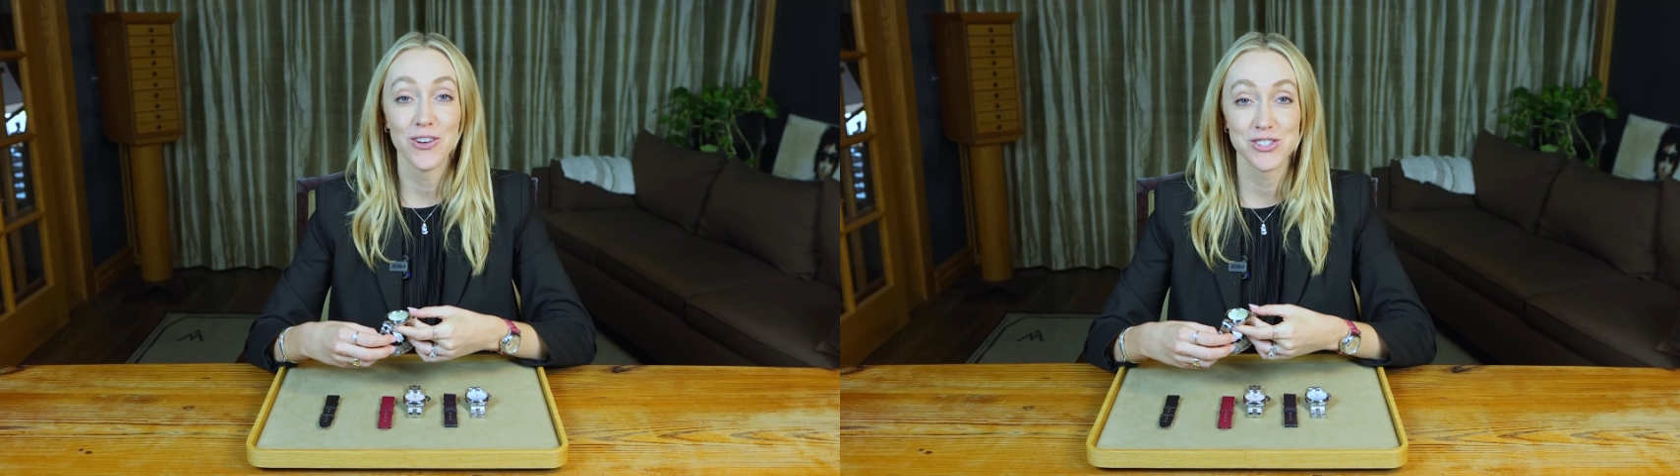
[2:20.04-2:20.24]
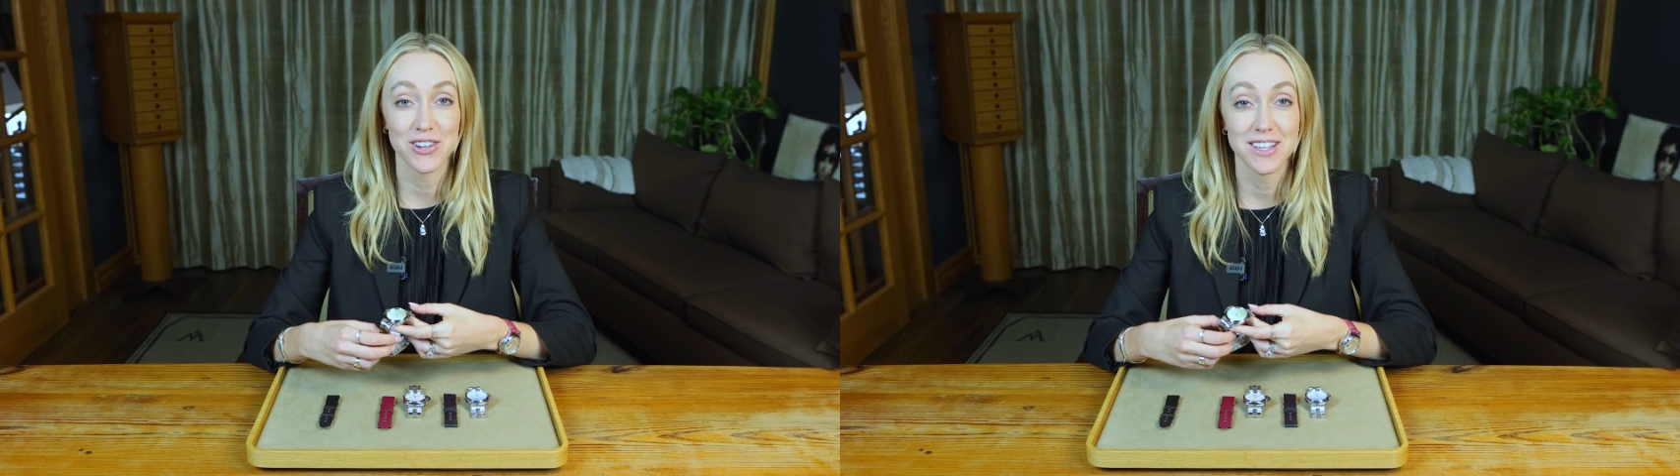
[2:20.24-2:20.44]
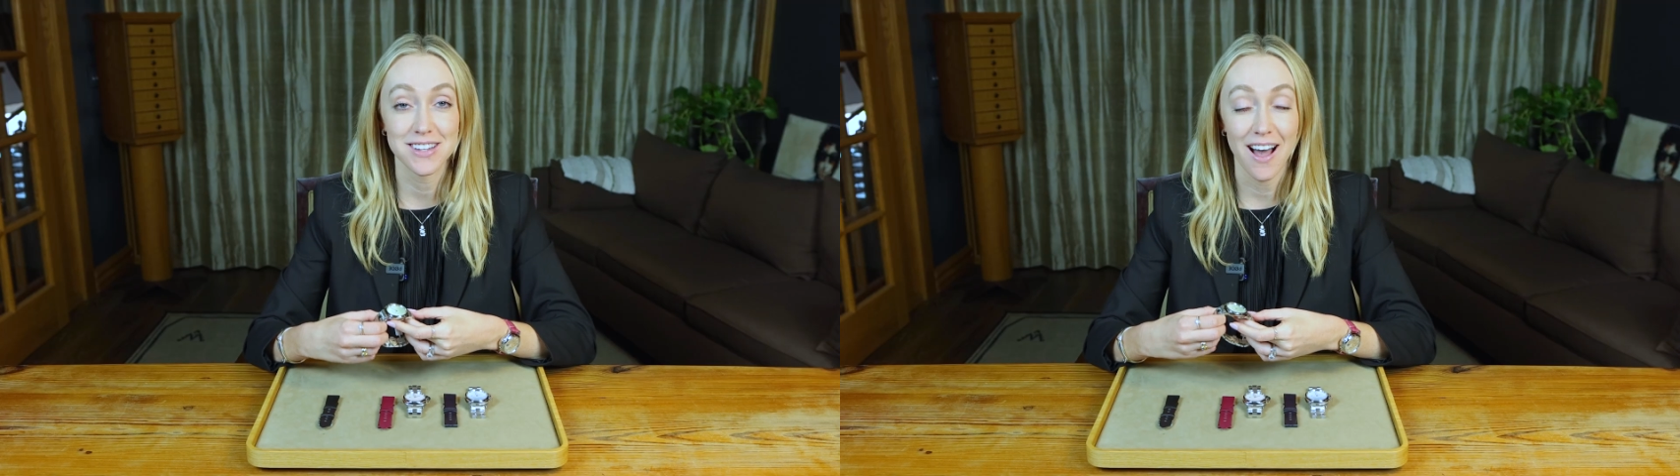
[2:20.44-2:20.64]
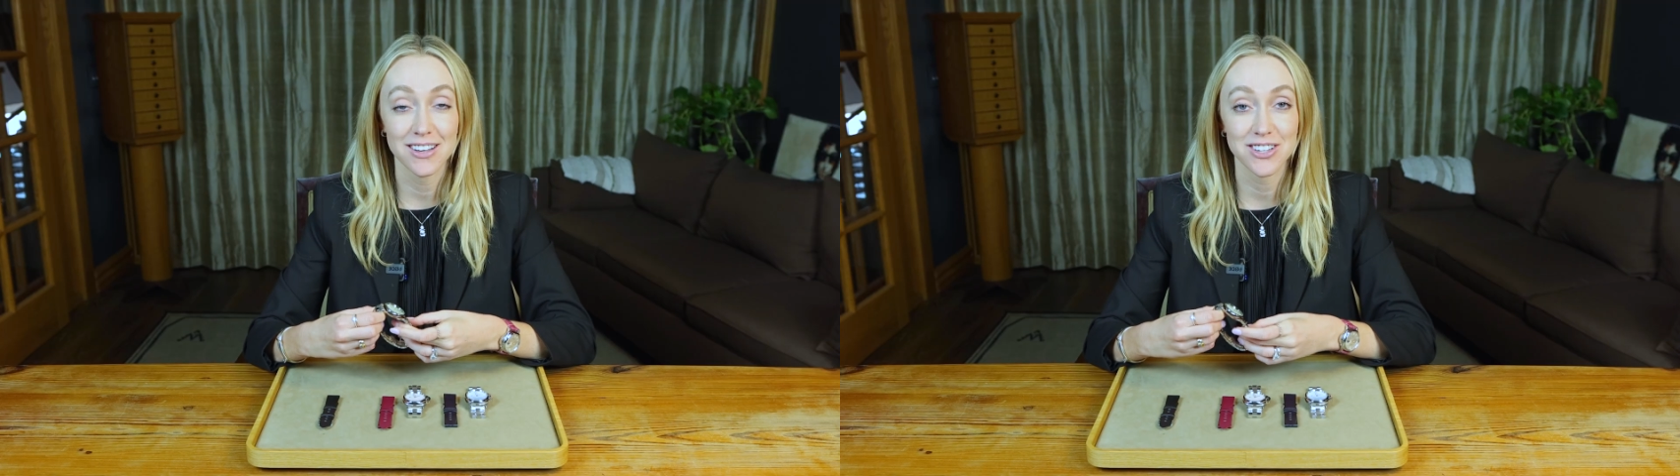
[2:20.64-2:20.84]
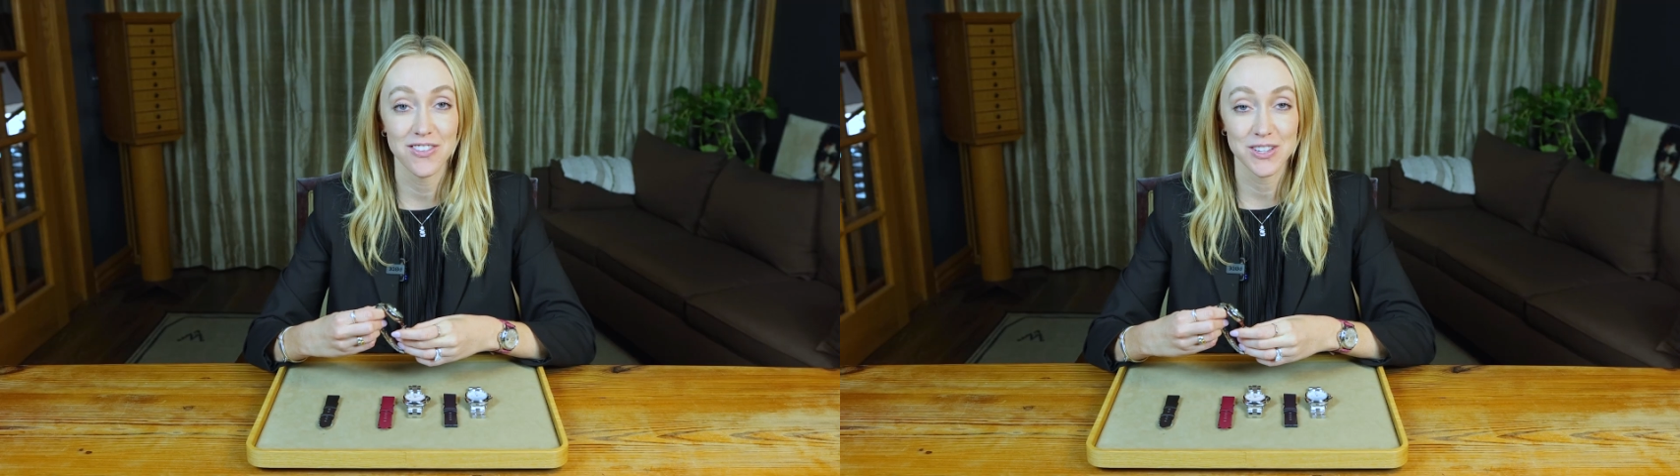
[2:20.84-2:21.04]
closer at the
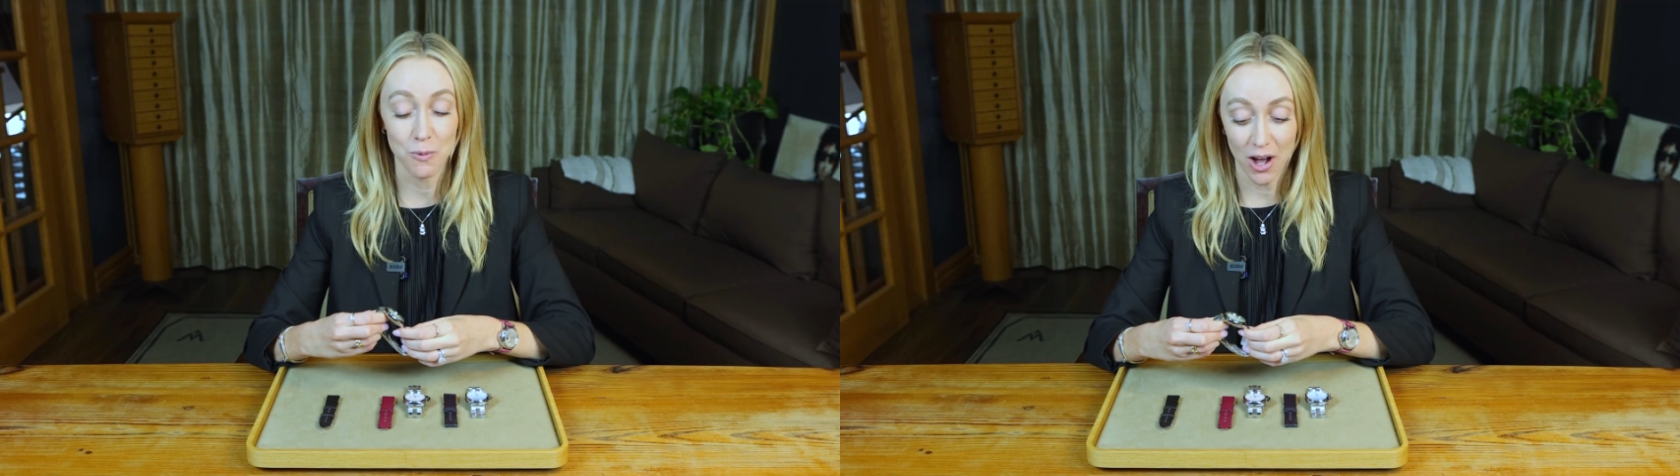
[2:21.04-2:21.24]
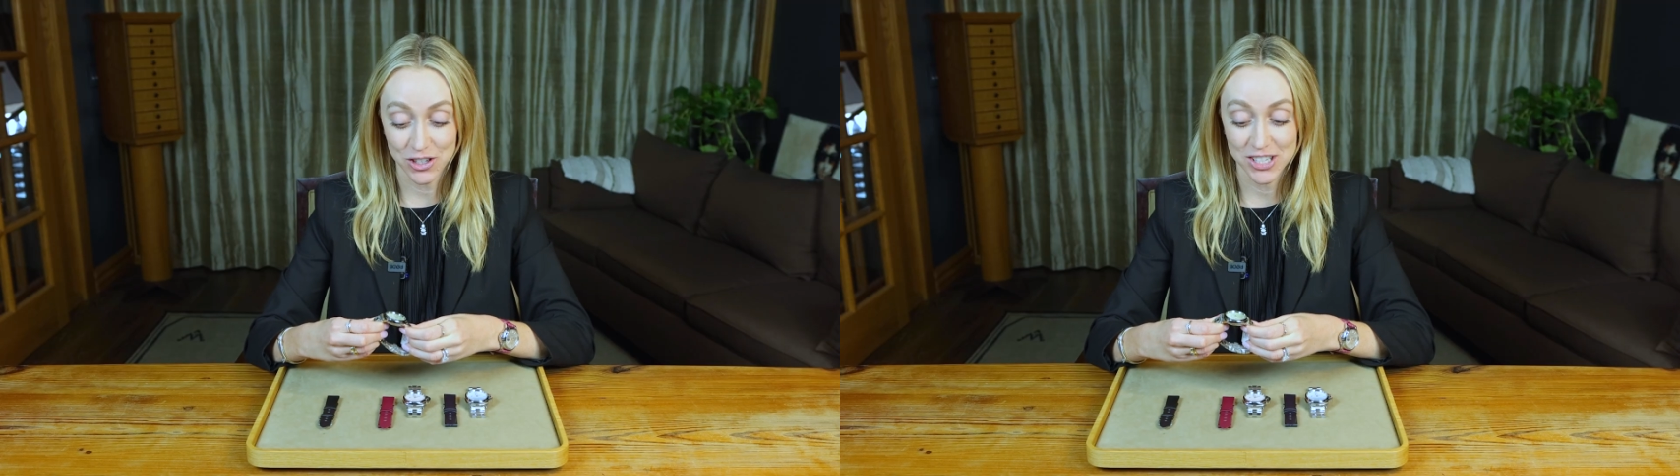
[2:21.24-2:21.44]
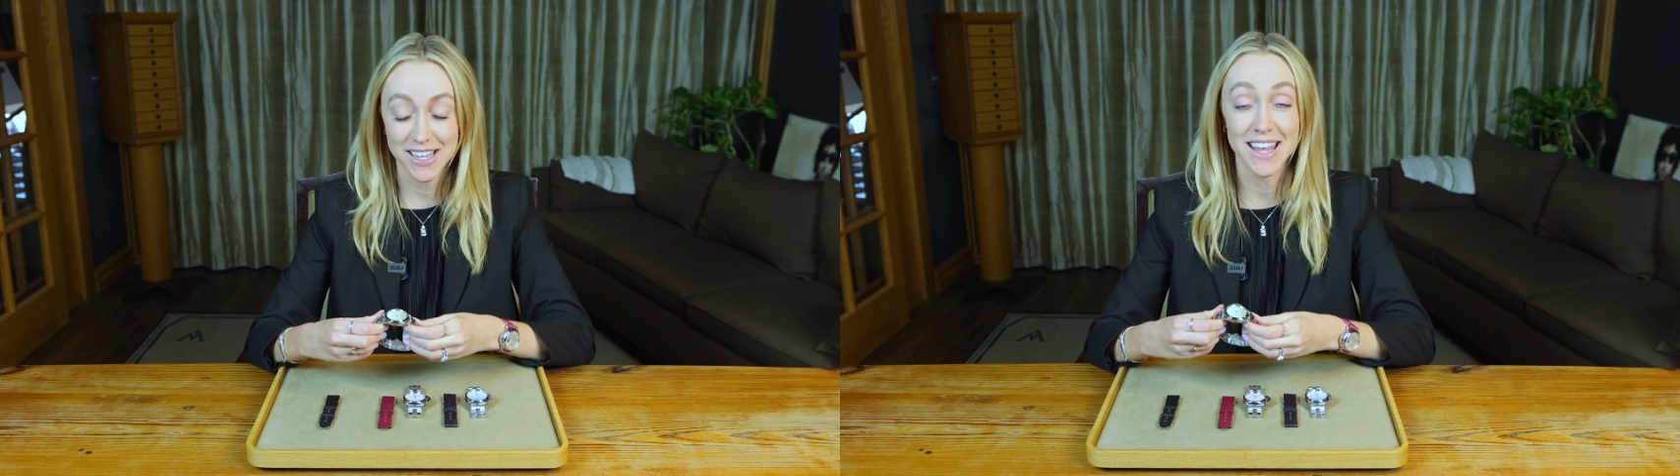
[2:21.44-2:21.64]
dials on these watches,